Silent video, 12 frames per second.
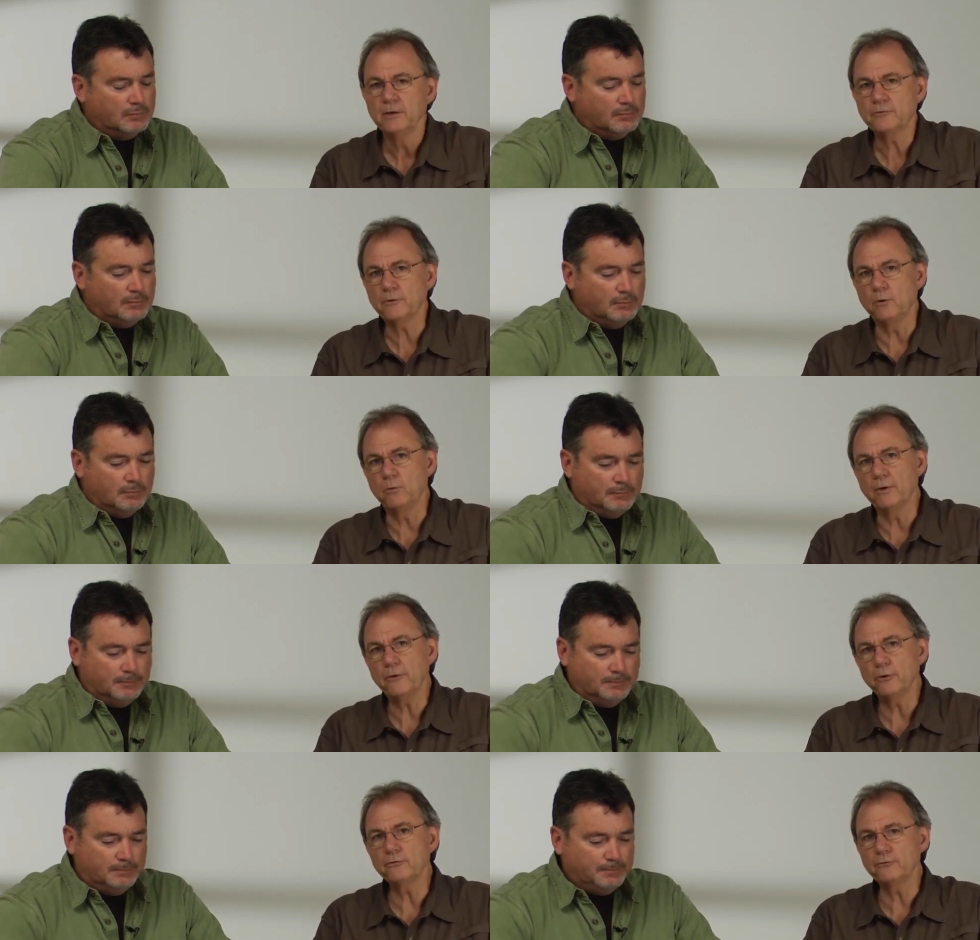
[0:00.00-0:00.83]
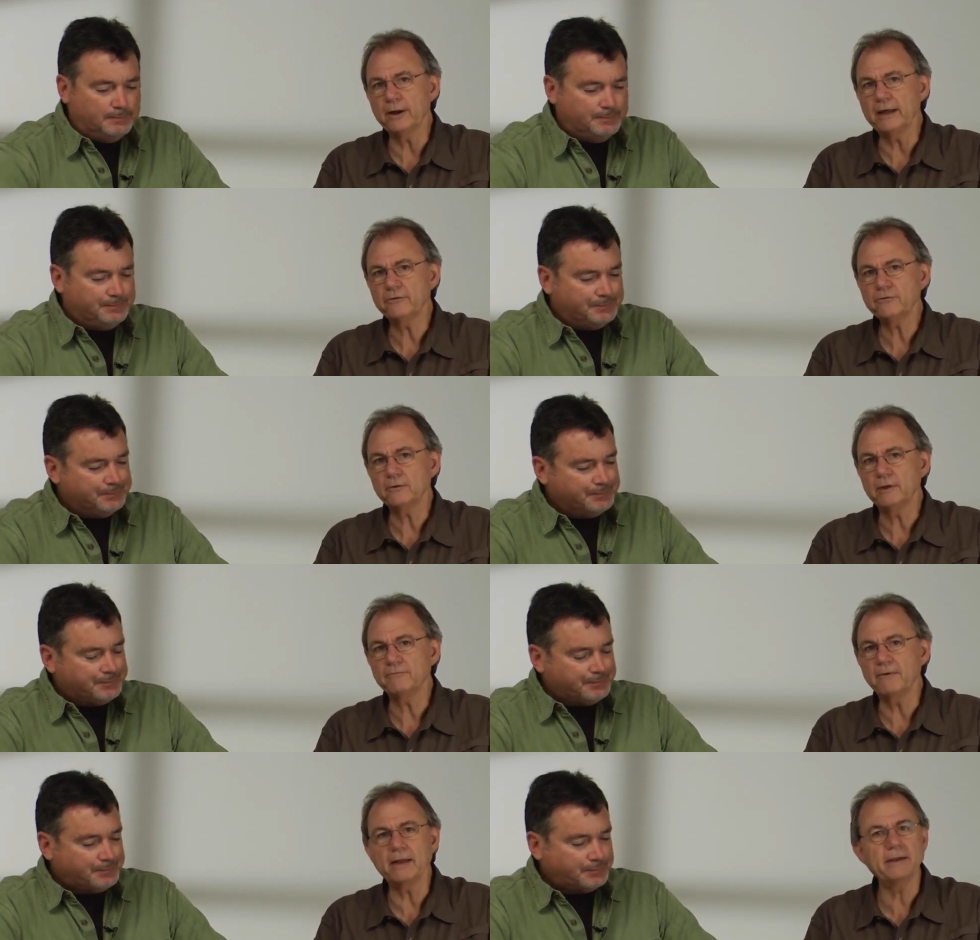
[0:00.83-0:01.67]
Speaker 1: So with her dress,
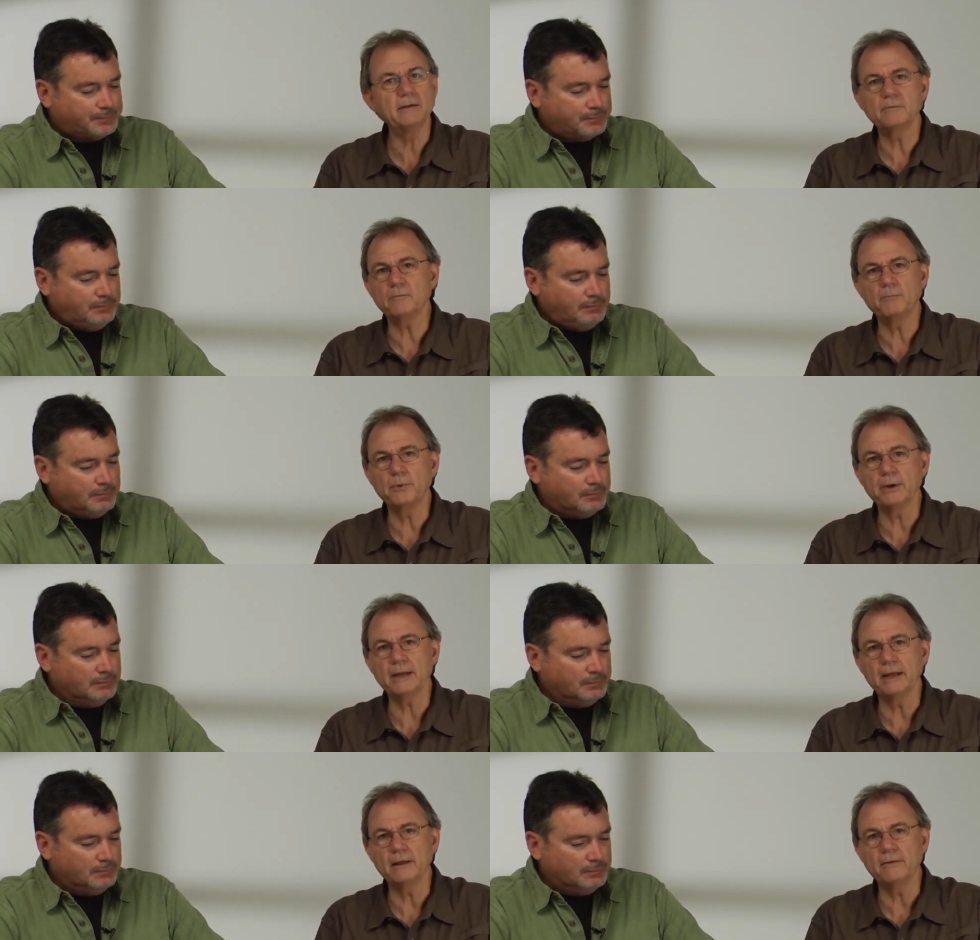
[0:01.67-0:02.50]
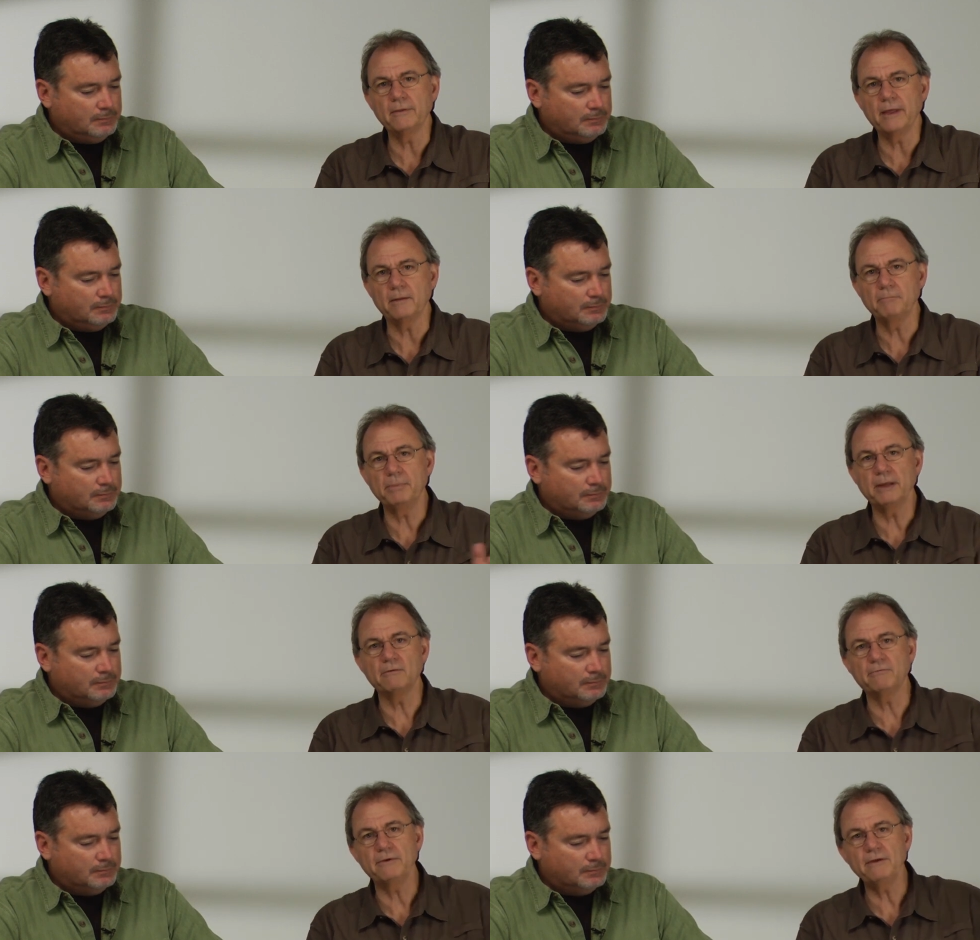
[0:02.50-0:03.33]
if I didn't bring in that
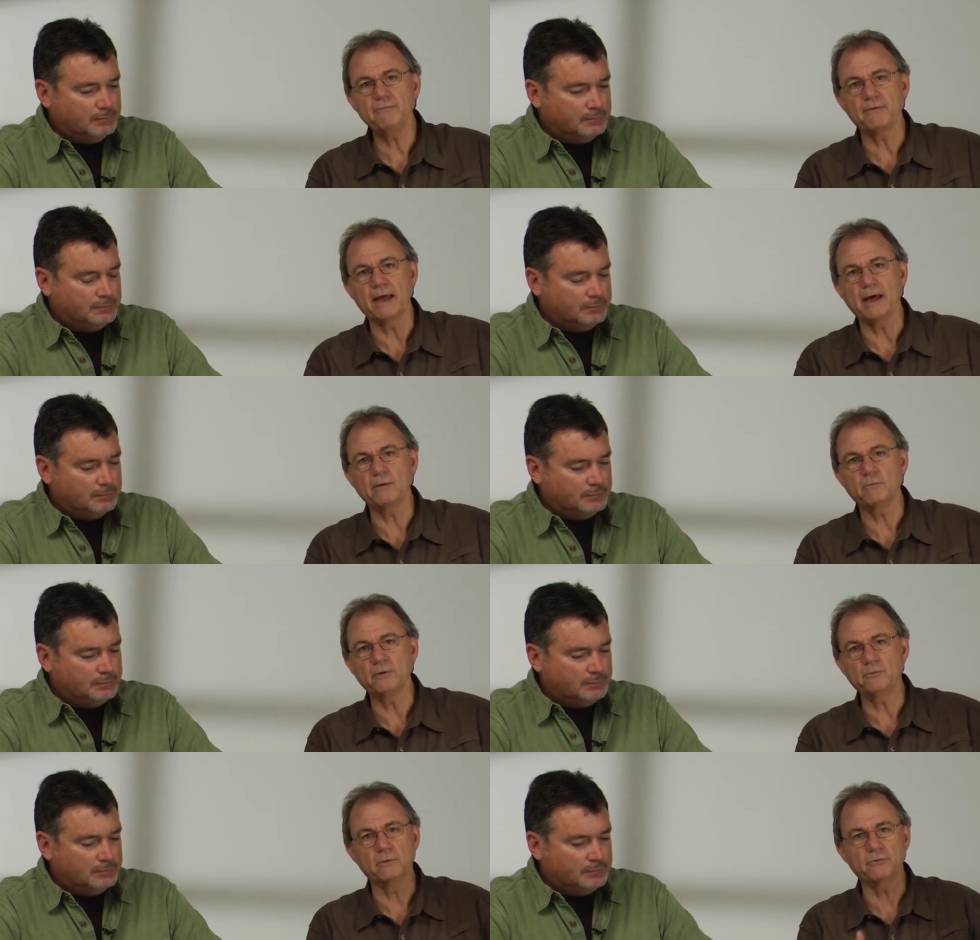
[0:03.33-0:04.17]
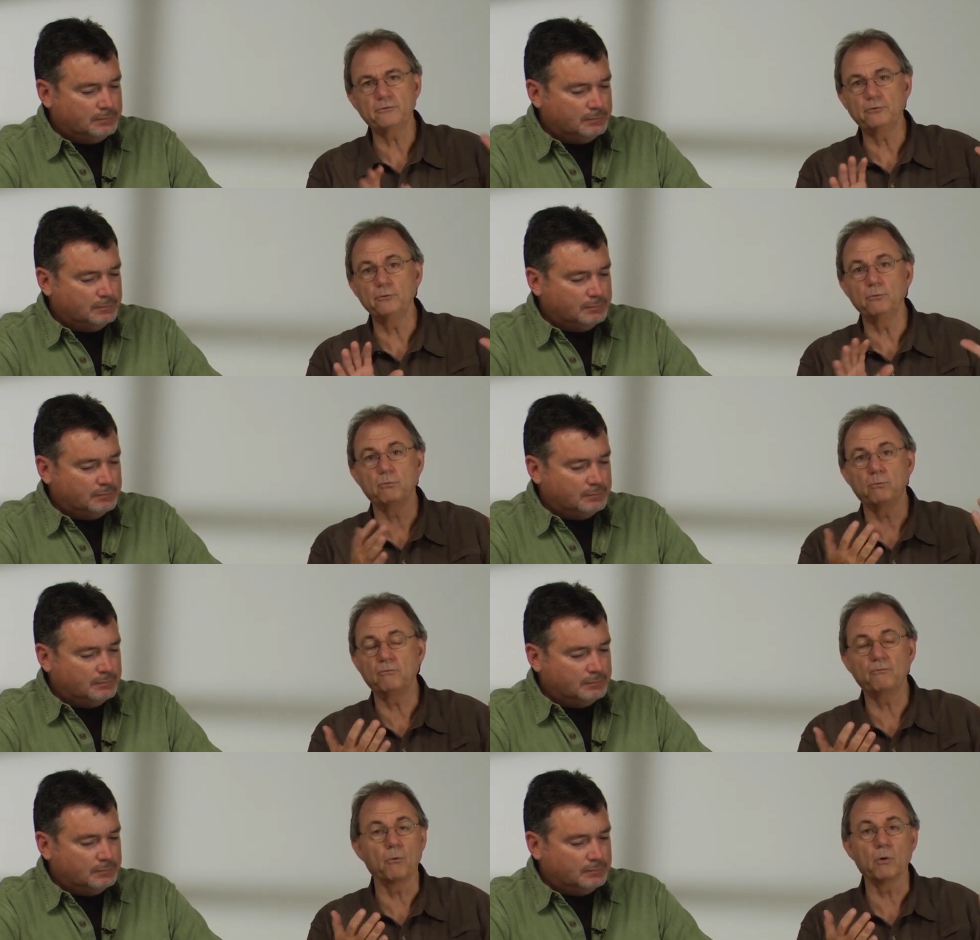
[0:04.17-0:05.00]
big V-flat, which was two
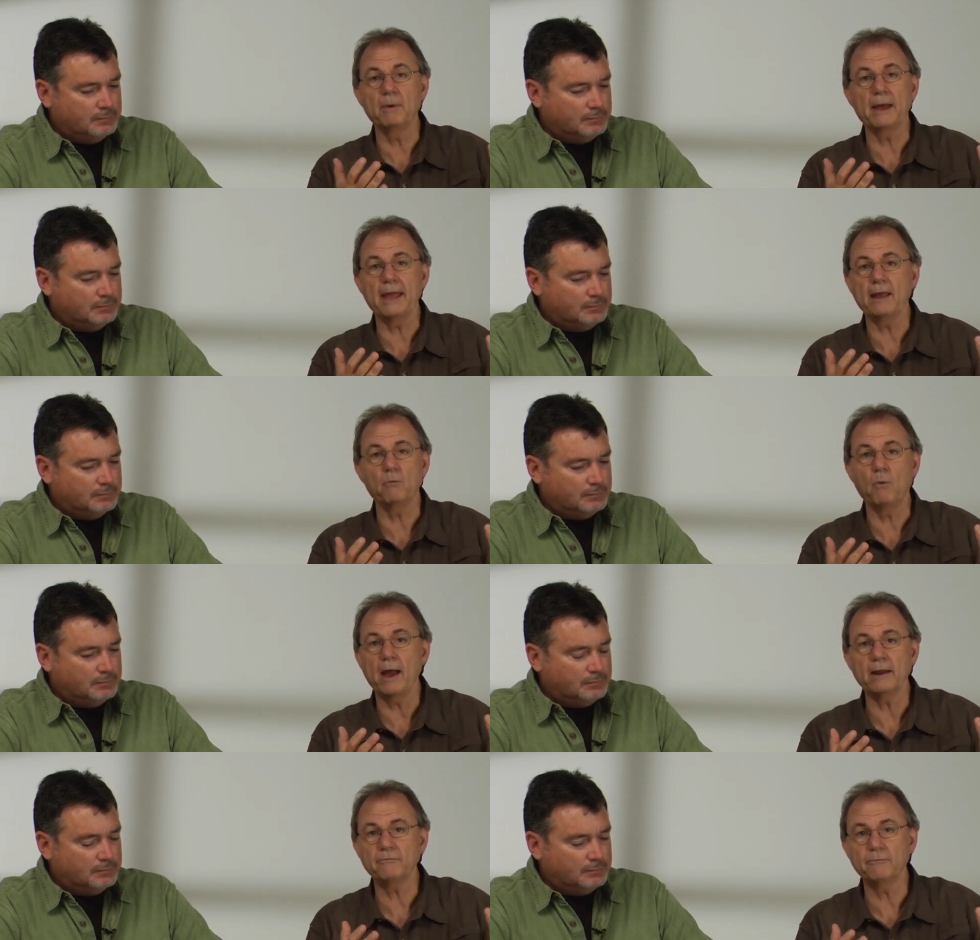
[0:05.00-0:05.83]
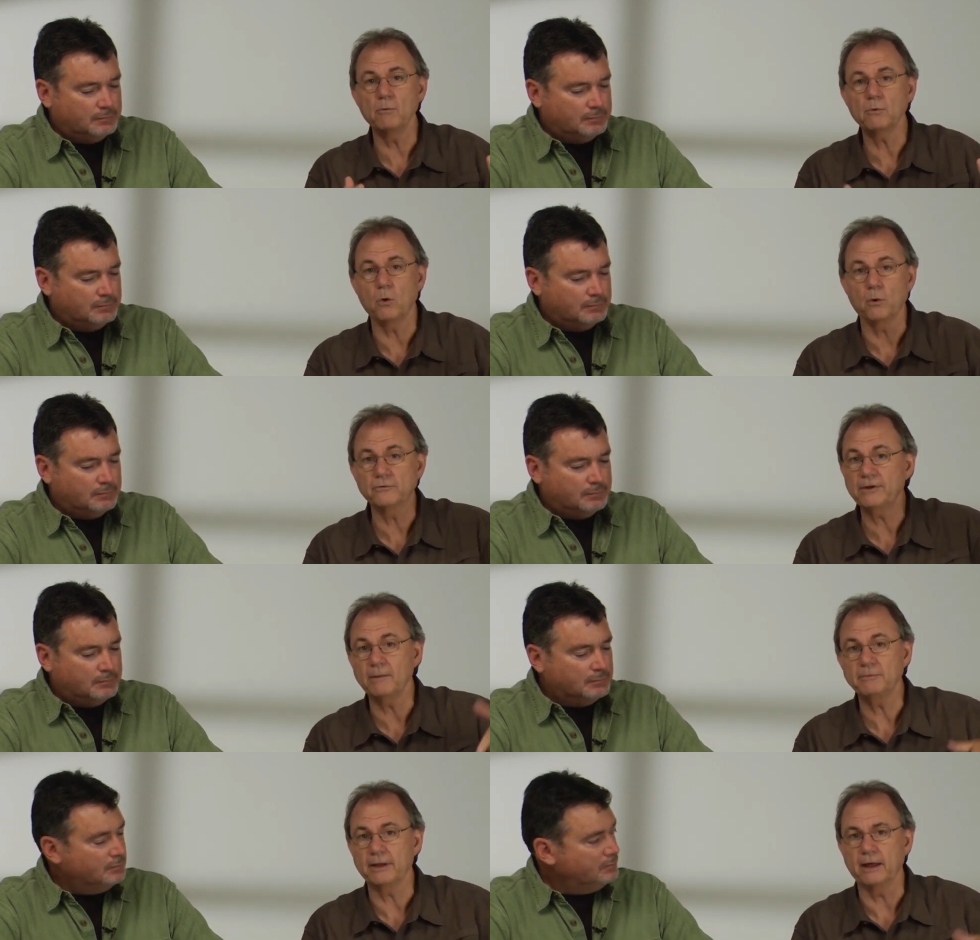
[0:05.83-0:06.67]
4 by 8 white foam core
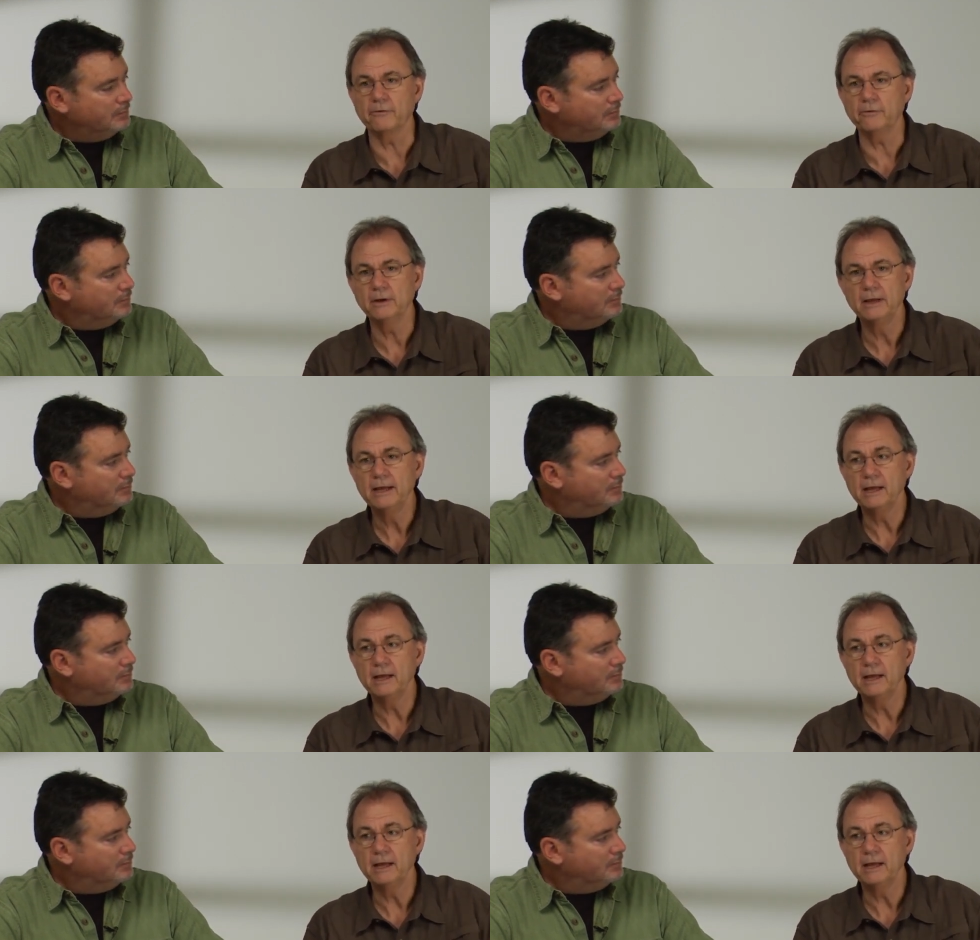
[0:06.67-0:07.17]
taped together,